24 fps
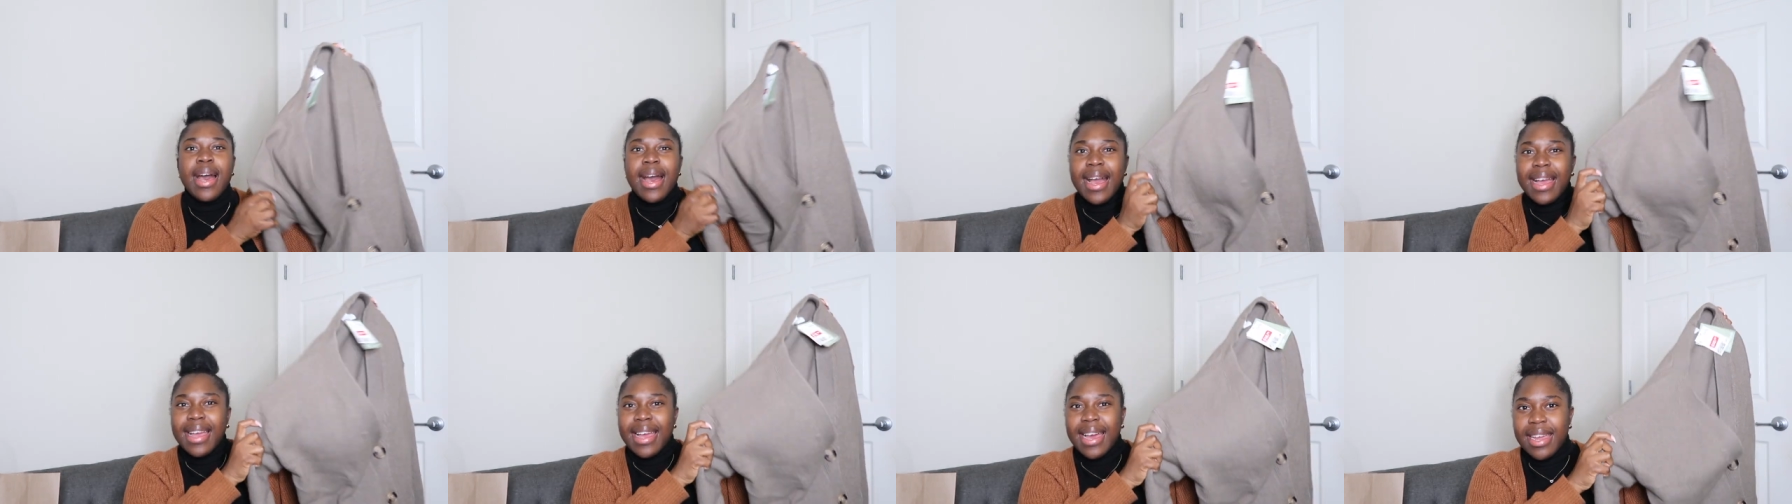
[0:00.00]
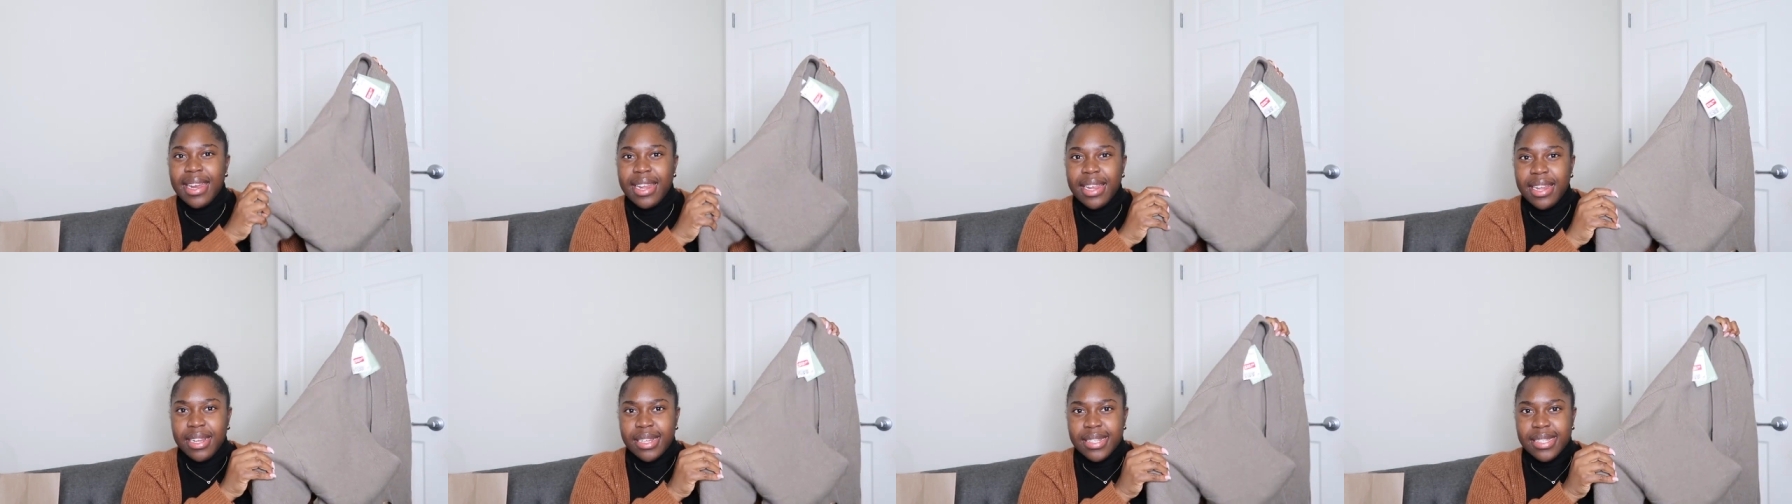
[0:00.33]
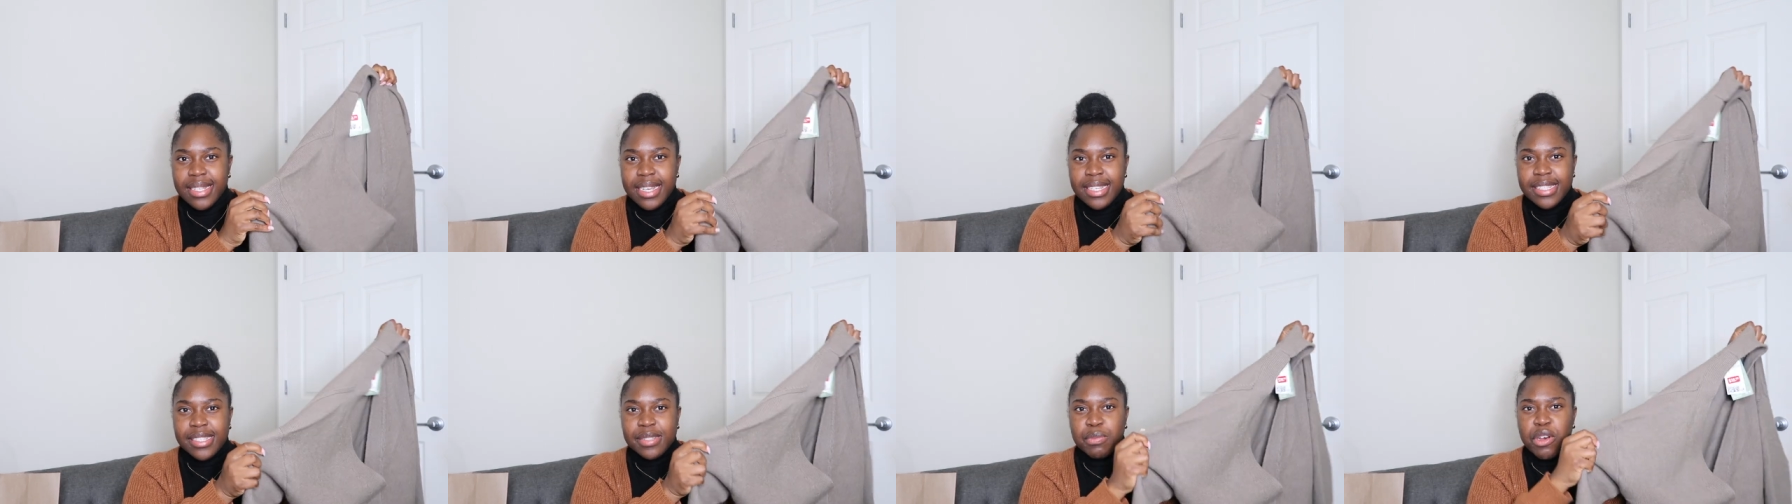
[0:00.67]
I got it in a
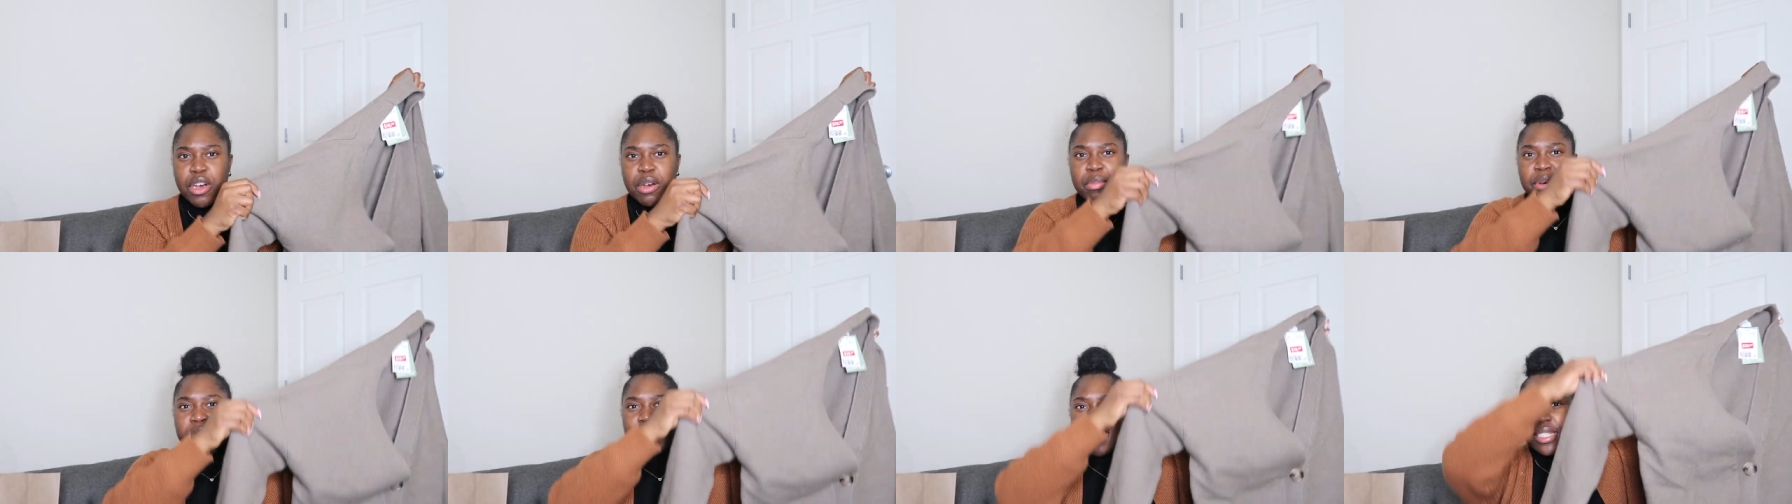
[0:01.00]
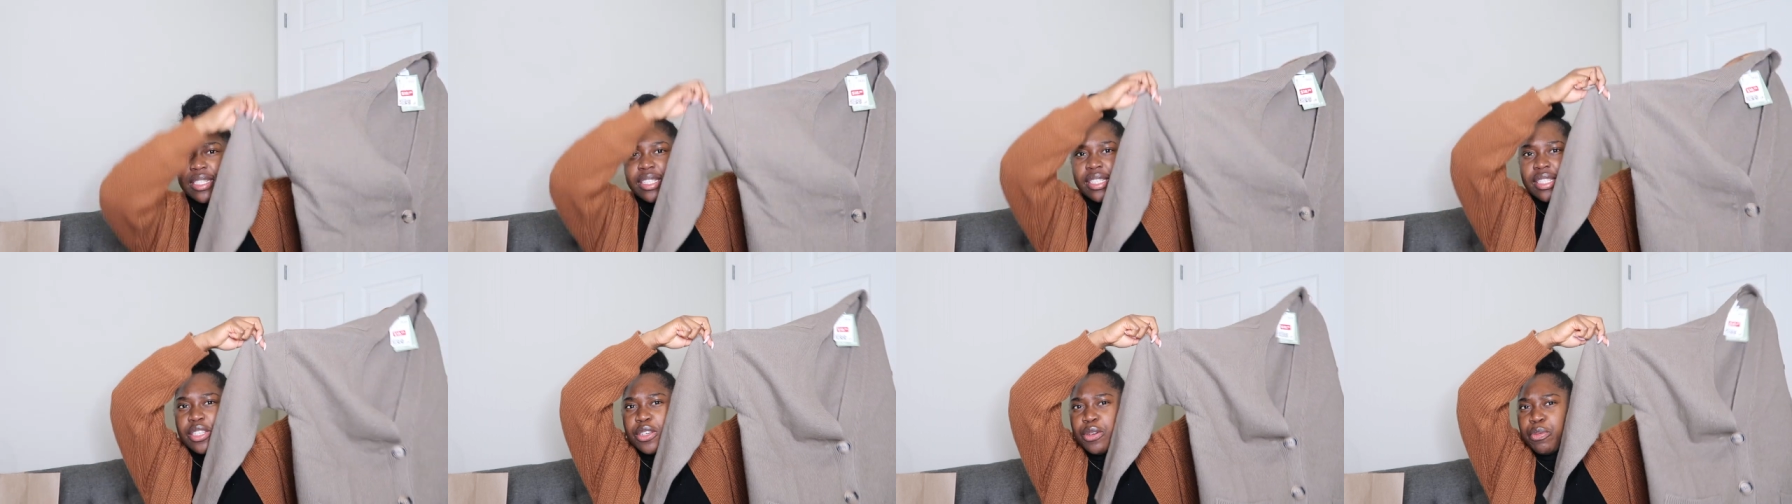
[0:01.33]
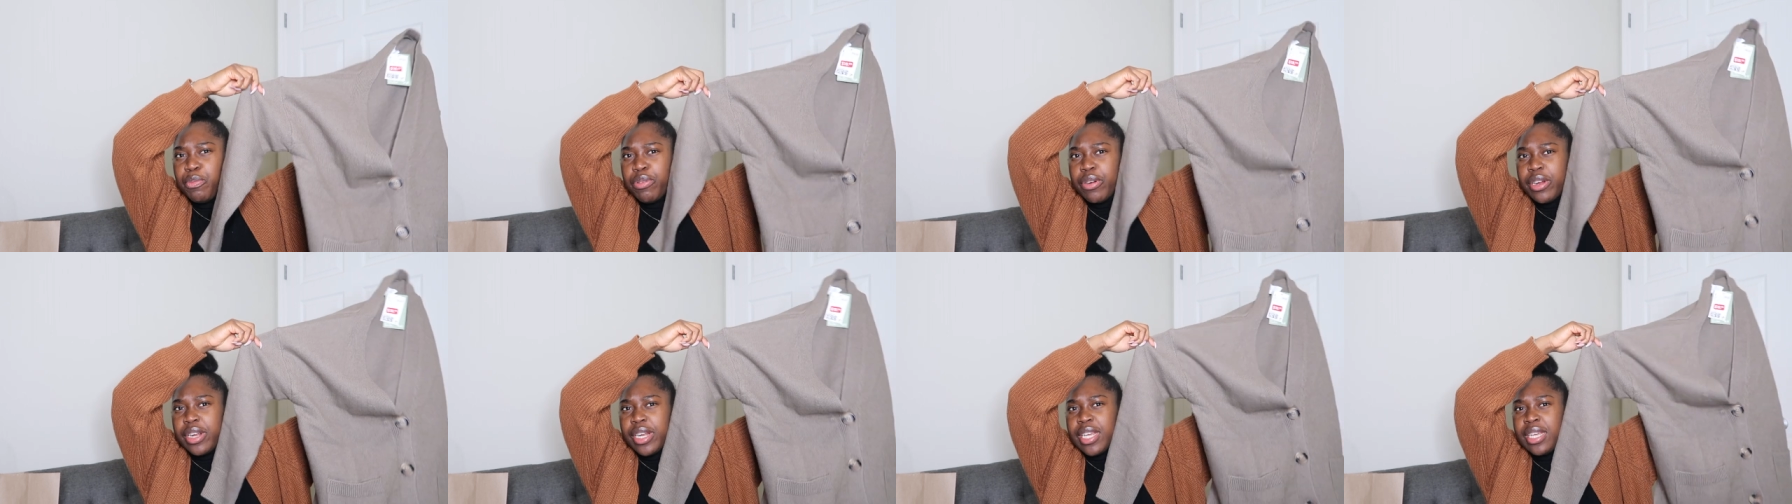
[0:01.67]
size small, but it's
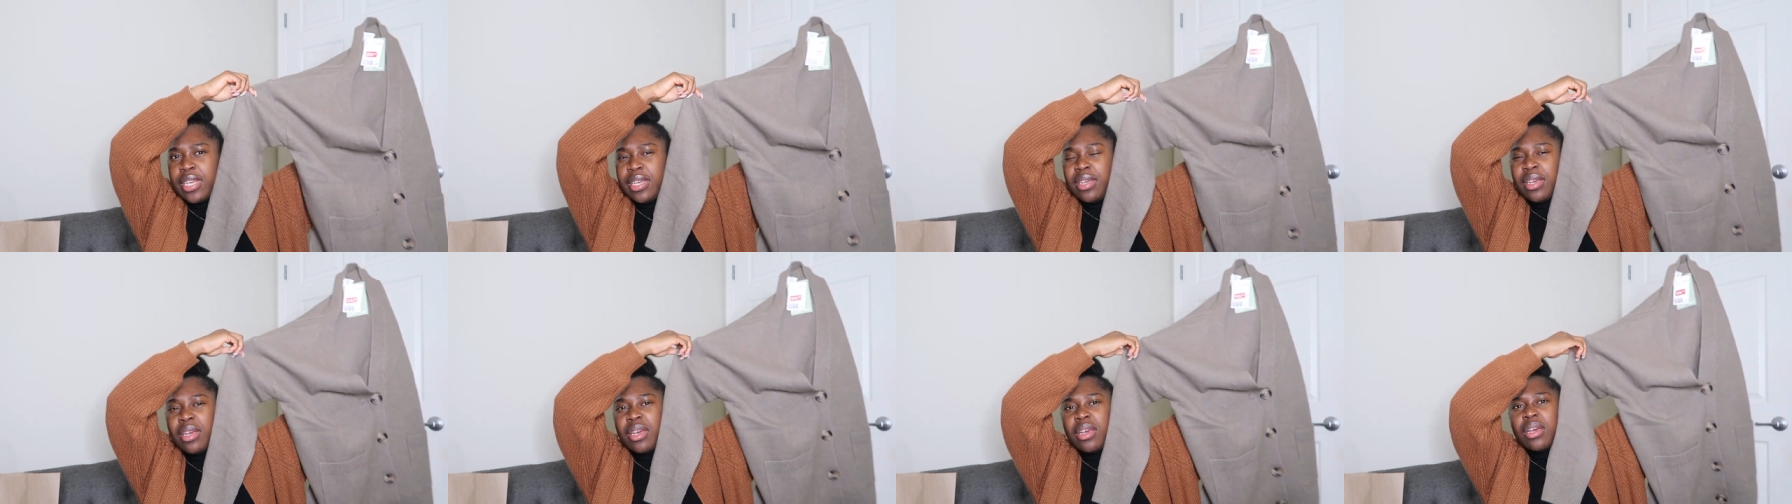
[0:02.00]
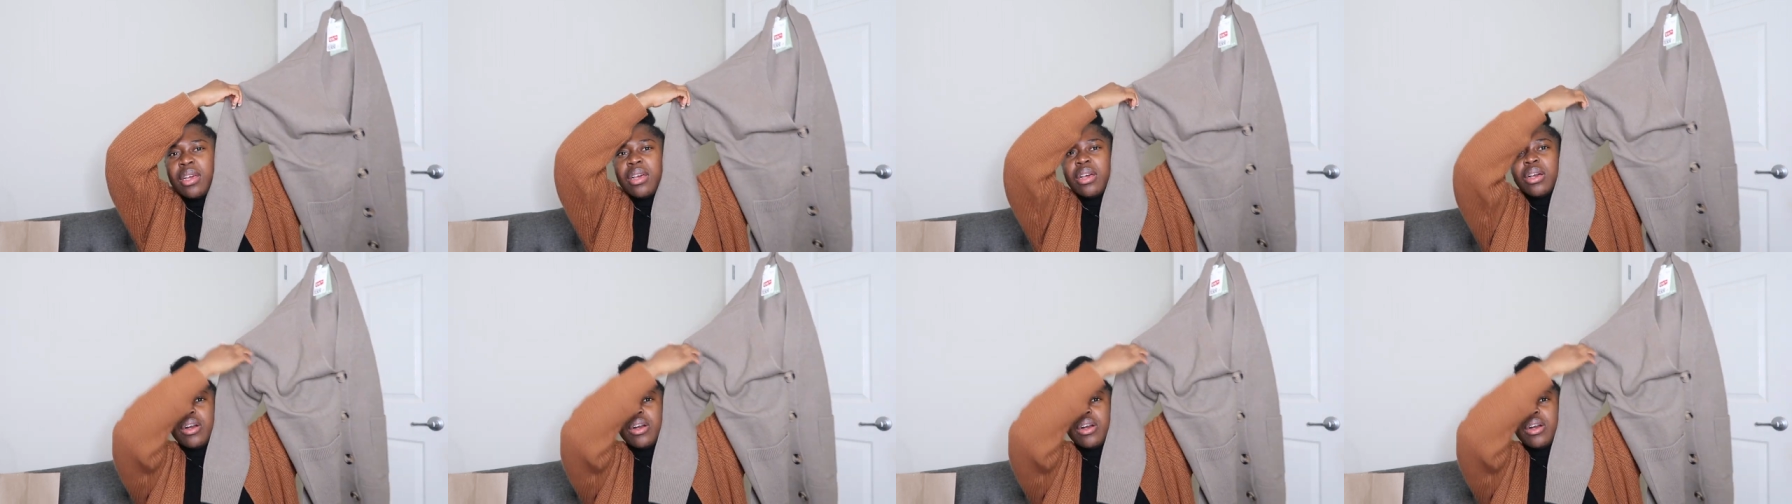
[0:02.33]
still pretty